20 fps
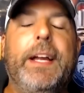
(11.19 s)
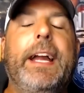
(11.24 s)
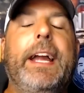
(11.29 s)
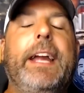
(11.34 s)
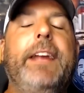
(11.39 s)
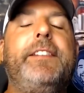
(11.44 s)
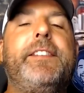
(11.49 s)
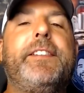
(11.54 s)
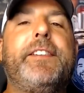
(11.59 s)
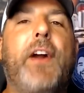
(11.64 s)
a
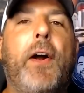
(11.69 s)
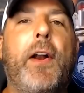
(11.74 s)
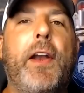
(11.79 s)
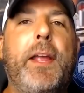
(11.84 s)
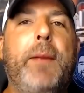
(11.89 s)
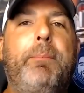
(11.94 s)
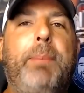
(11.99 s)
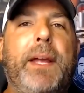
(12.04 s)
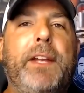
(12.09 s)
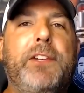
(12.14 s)

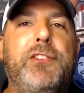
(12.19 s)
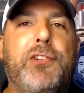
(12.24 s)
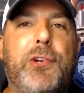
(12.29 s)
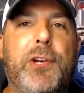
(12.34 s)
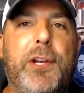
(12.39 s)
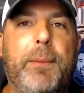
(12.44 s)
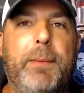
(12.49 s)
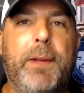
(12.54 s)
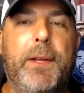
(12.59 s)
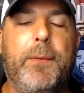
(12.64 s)
starting pitcher in
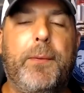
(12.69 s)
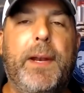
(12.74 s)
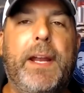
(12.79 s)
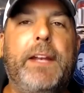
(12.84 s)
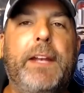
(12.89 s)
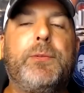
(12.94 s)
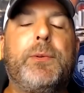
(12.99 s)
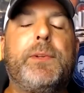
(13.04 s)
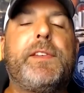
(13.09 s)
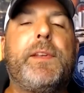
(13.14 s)
the
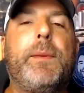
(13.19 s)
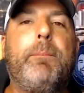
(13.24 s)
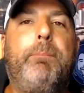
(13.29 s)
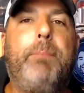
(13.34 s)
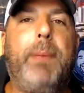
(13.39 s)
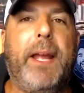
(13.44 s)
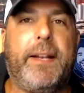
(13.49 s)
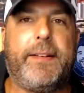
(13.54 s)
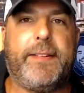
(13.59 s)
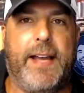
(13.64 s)
mid-range with some
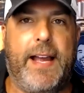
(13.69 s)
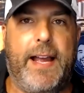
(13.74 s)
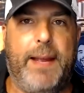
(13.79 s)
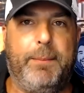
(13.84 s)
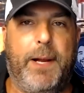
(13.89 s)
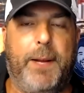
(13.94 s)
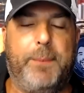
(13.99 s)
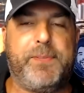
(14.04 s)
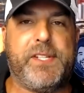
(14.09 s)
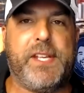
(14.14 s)
big-time
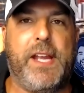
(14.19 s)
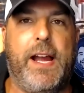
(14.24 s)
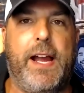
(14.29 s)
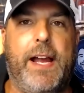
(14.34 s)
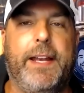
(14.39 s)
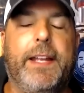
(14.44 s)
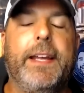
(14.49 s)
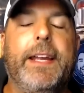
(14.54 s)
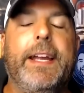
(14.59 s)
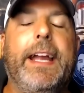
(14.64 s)

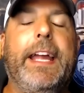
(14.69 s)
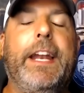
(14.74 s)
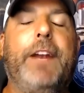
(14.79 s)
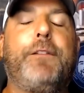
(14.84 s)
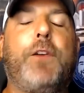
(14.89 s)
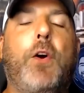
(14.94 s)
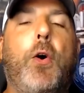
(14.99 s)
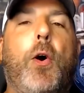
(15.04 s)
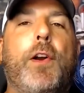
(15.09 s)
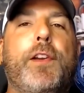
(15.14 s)
upside, and of
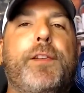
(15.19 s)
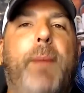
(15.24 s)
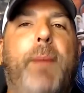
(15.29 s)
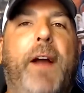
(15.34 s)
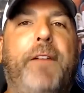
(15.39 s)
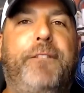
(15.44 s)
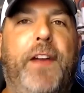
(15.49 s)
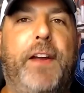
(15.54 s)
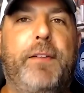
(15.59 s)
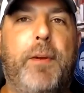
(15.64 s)
course, my
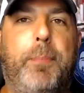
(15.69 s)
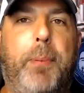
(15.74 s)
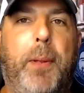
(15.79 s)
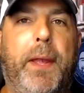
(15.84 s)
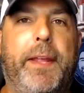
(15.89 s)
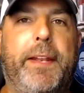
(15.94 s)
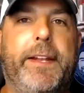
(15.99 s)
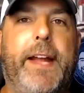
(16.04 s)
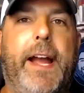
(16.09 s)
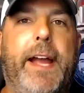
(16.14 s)
favorite
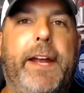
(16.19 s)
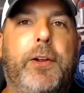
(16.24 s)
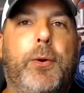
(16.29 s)
play of the night.